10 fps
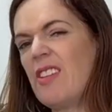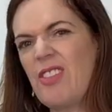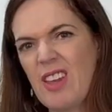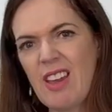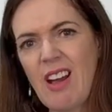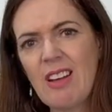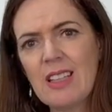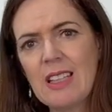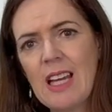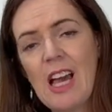thicker
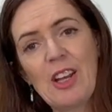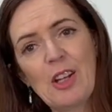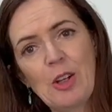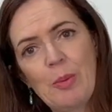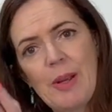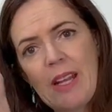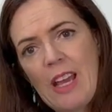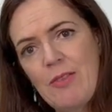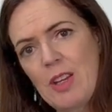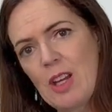and a little bit
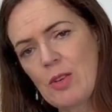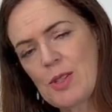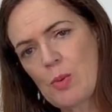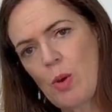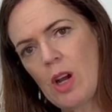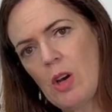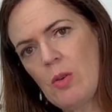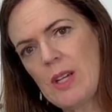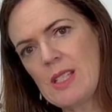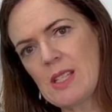heavier as
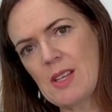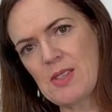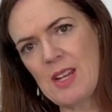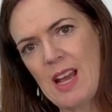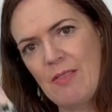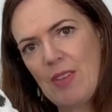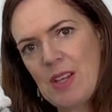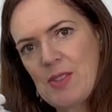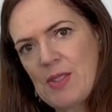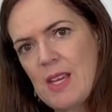well. It doesn't have
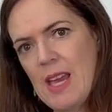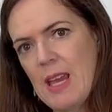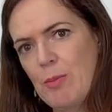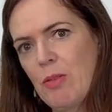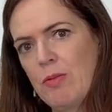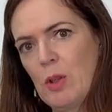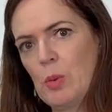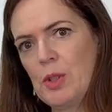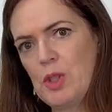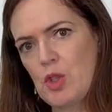that same
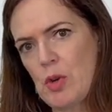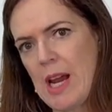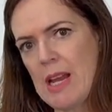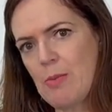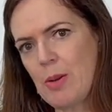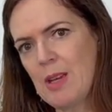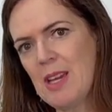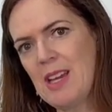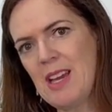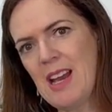fluid drape,
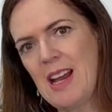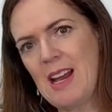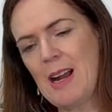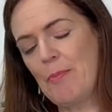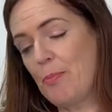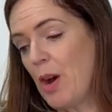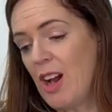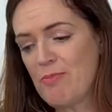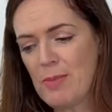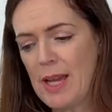but
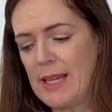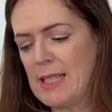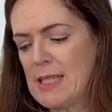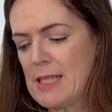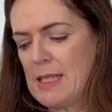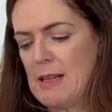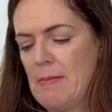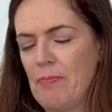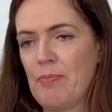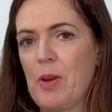I've made
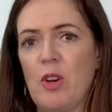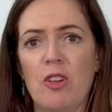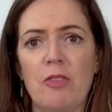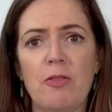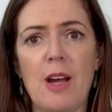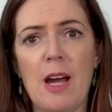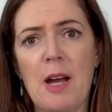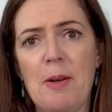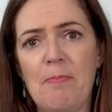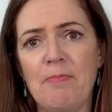a pair
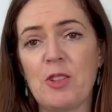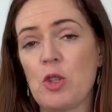of